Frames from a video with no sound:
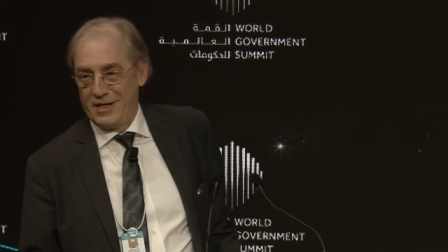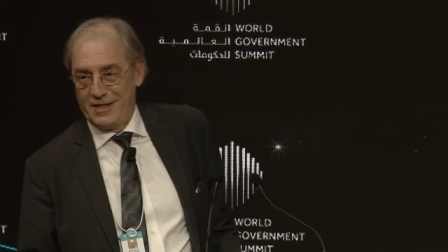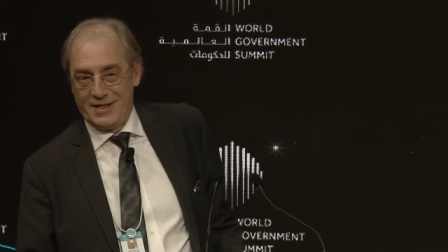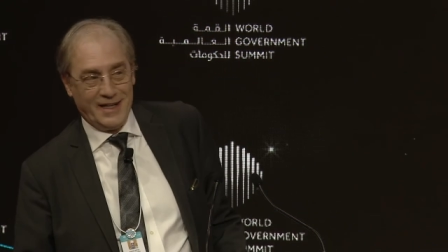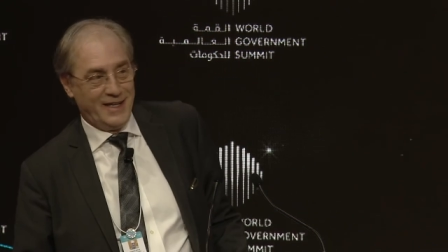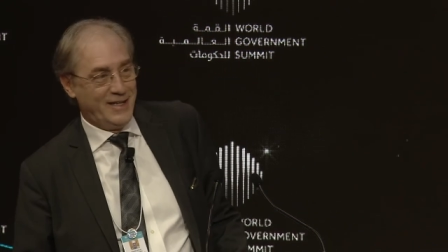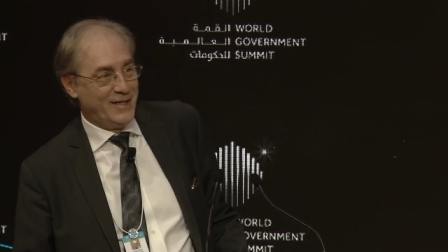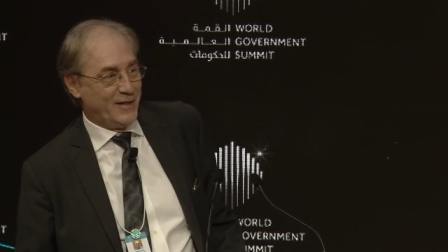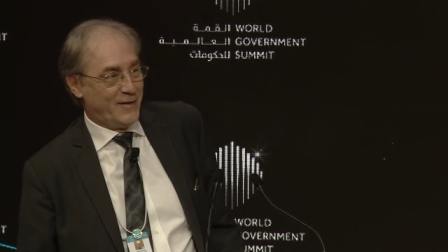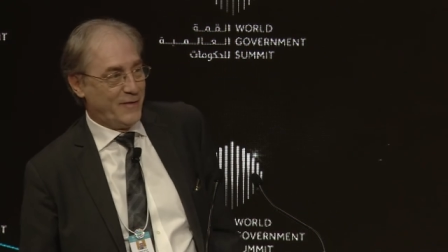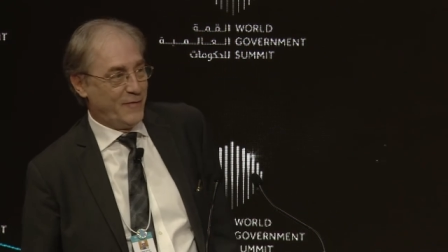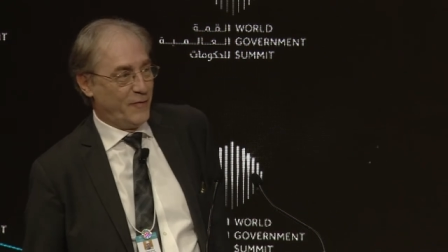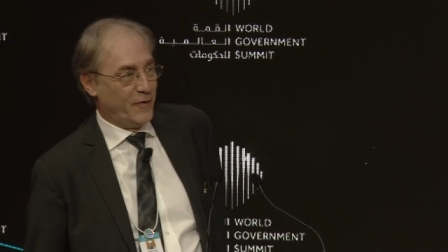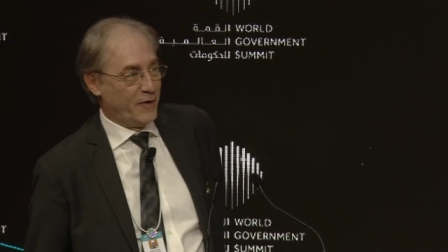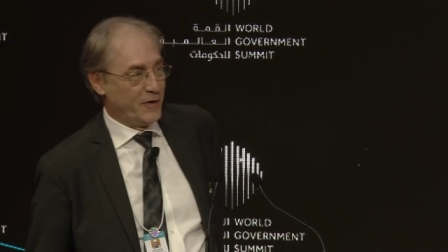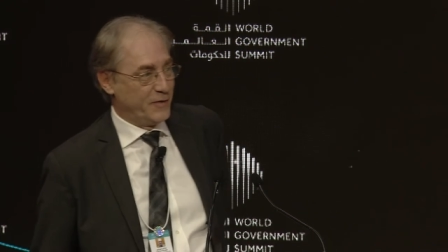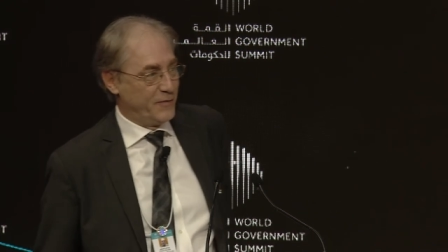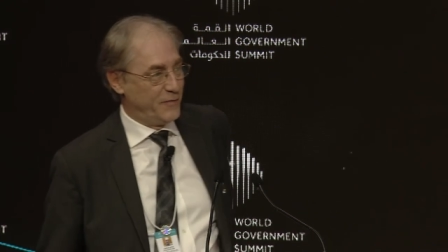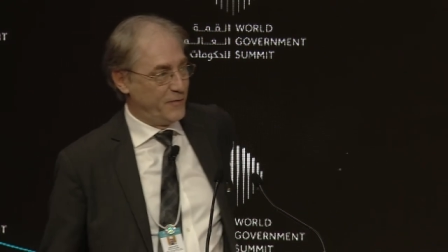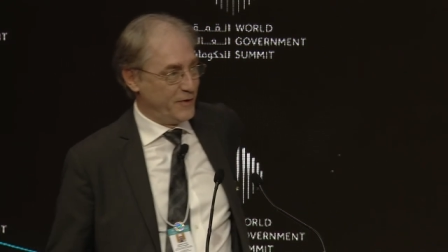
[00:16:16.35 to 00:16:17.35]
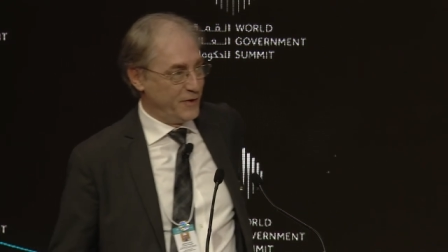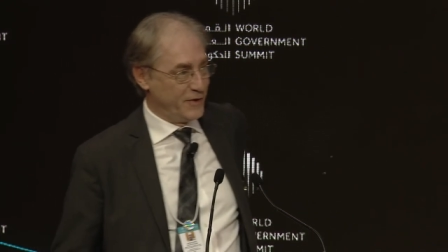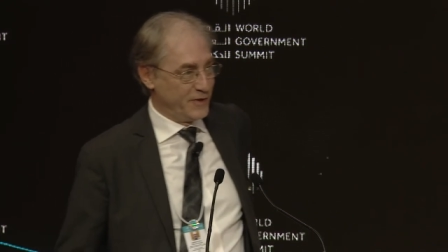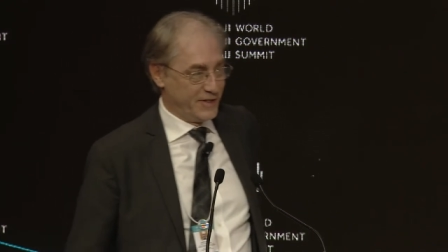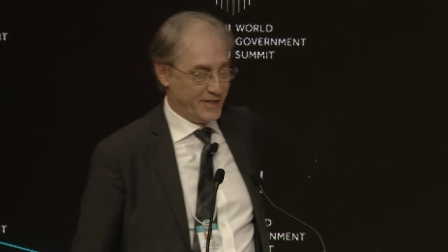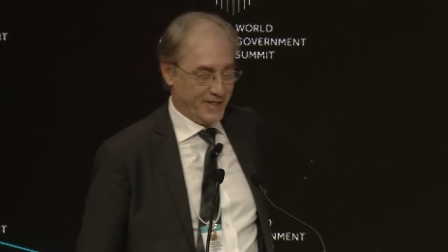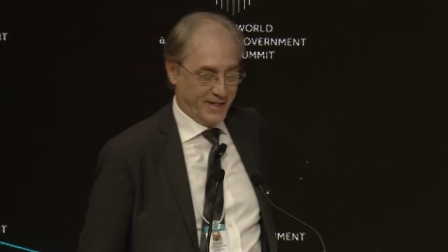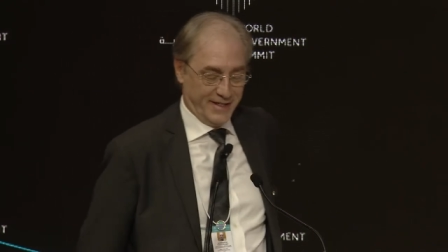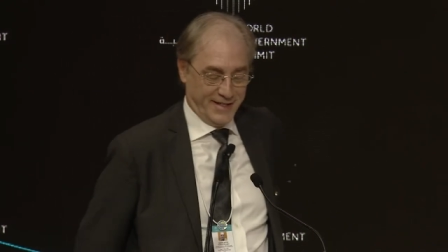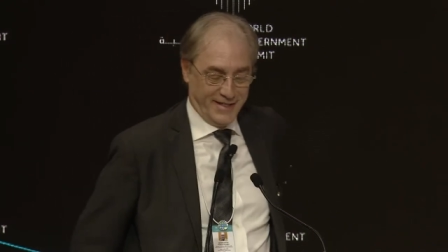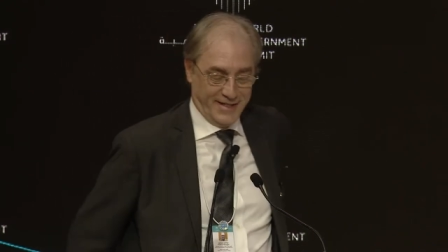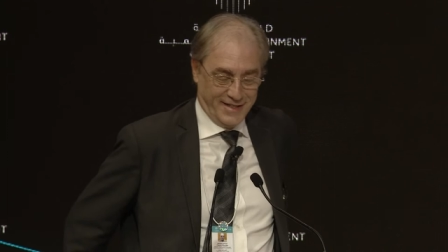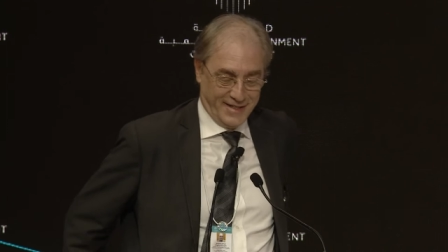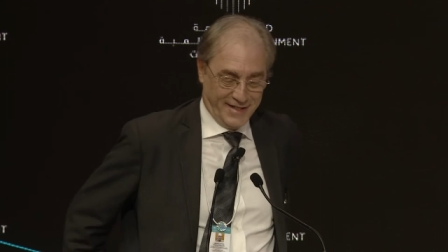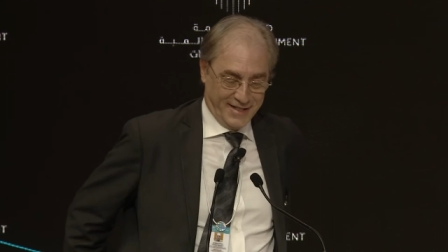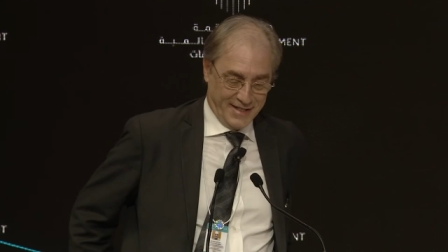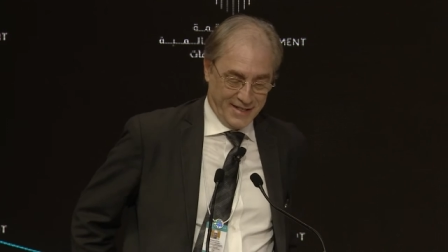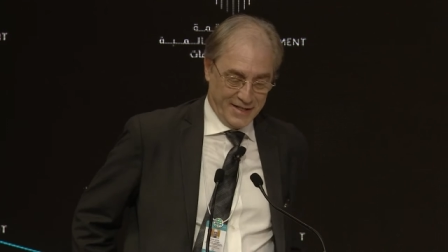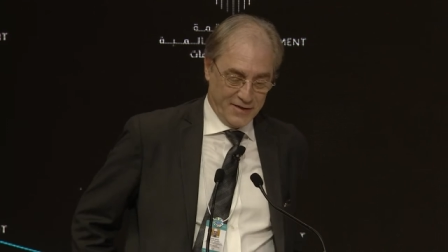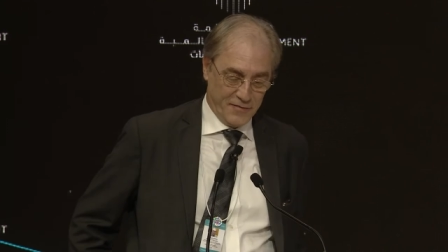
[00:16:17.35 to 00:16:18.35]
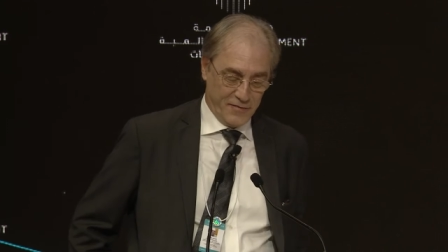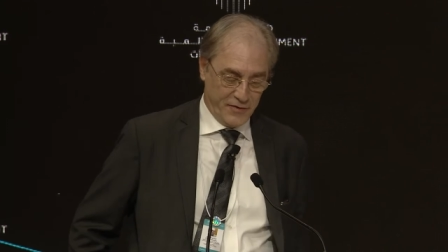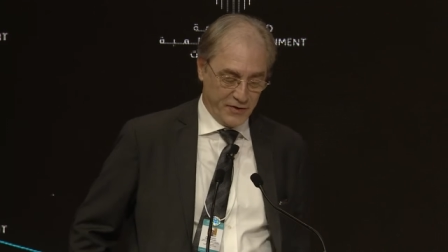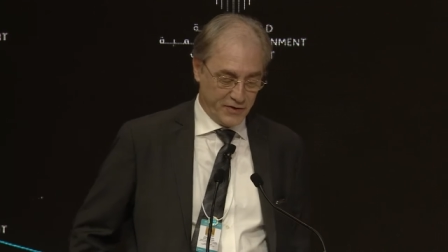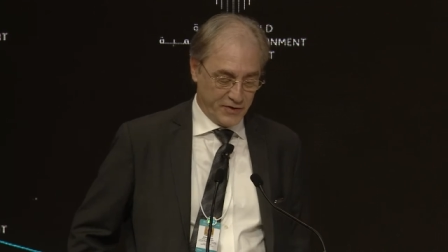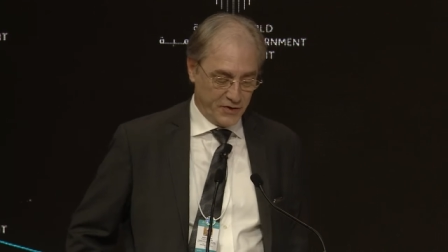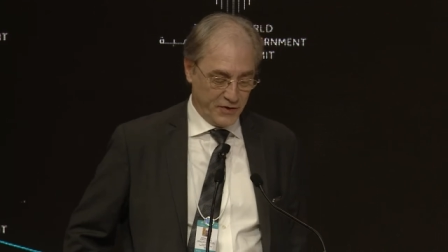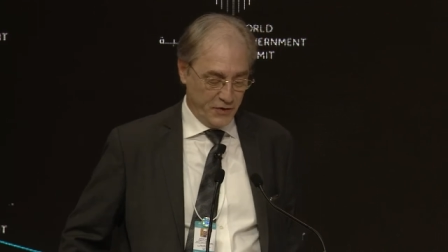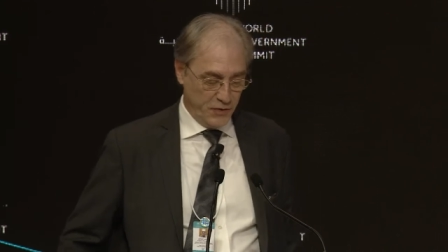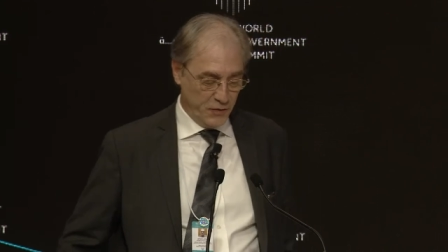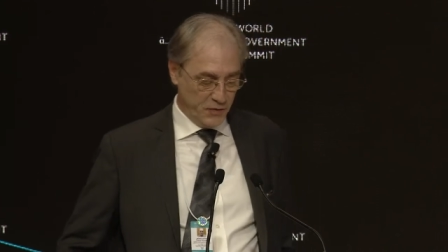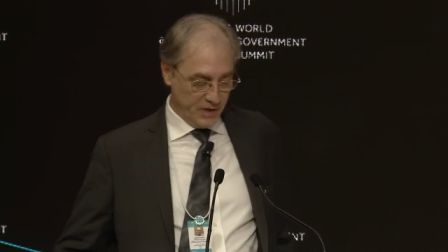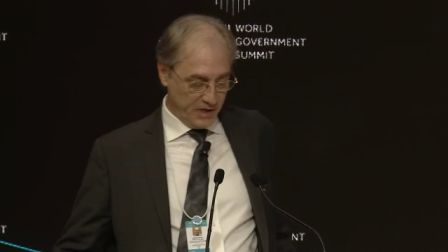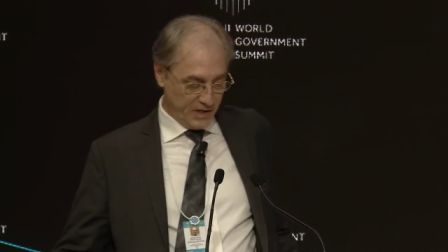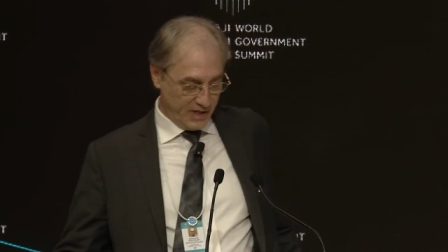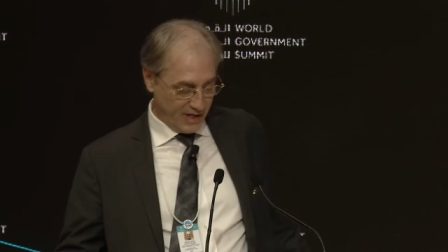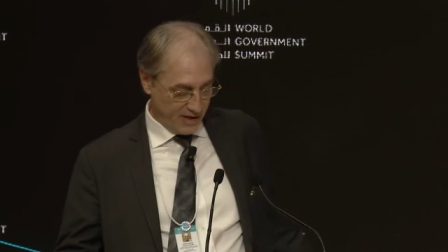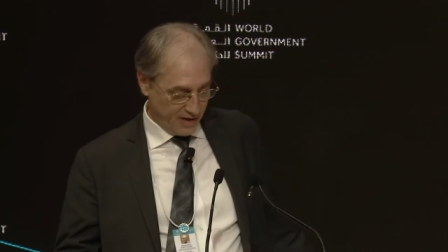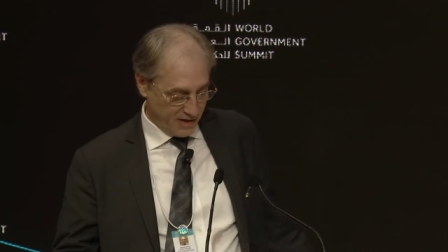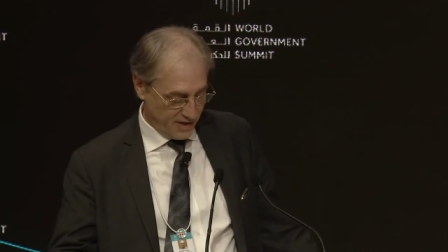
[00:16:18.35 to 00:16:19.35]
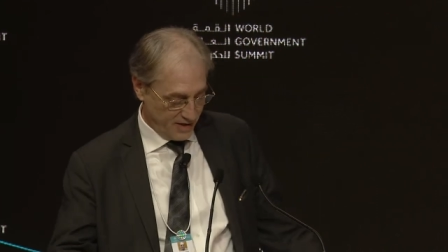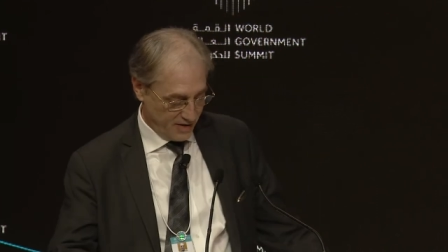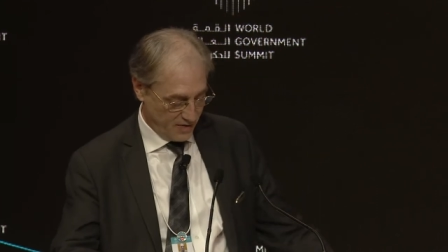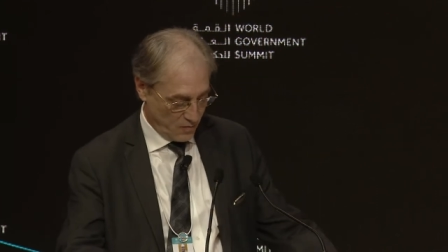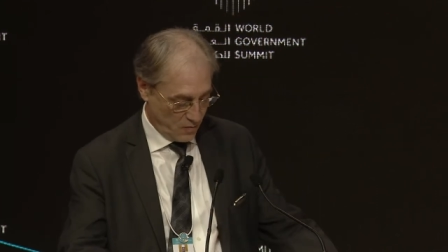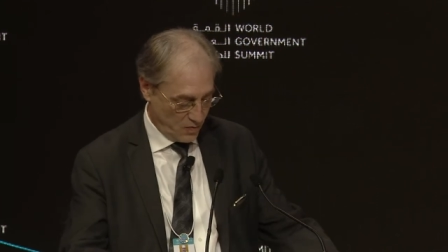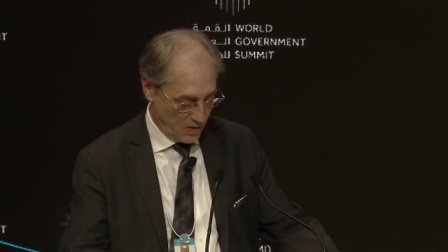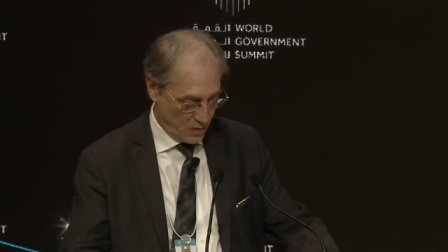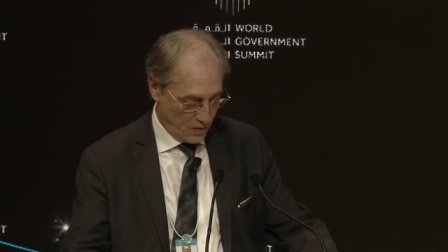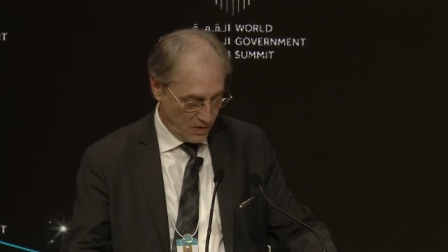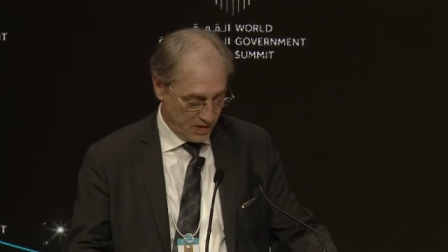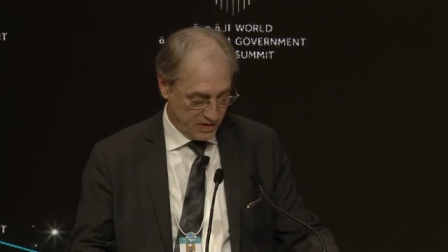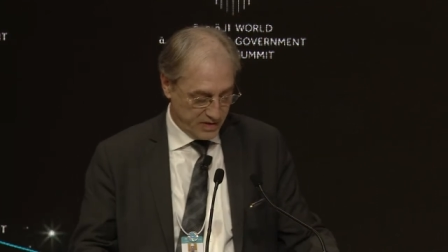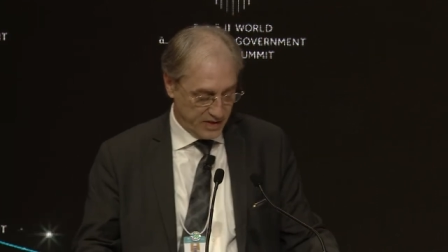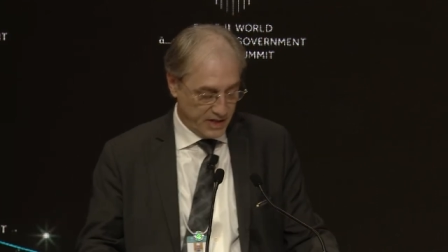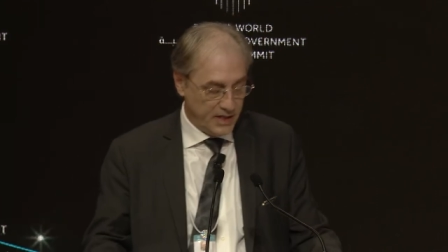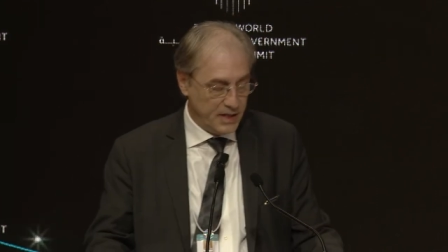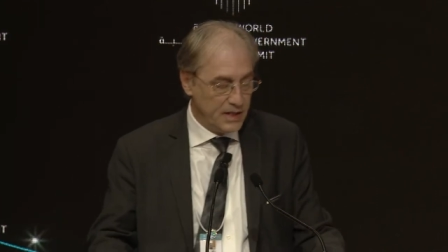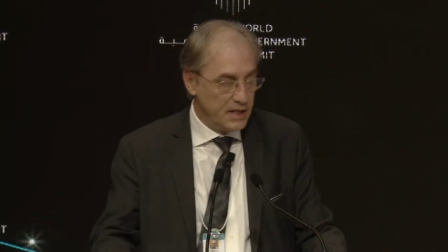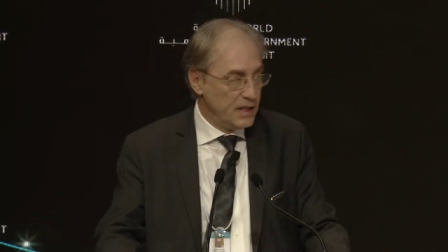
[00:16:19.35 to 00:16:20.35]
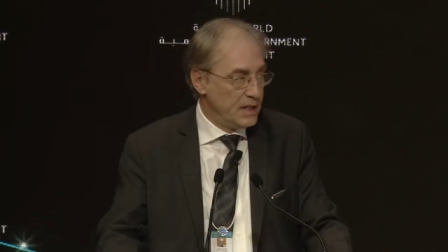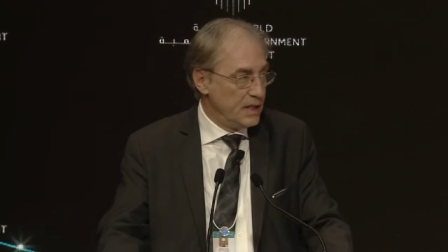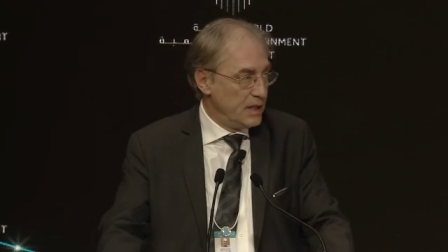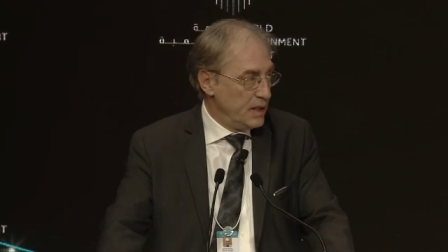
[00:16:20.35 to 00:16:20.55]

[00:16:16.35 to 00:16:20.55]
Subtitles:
at least for the first unit, then we will see.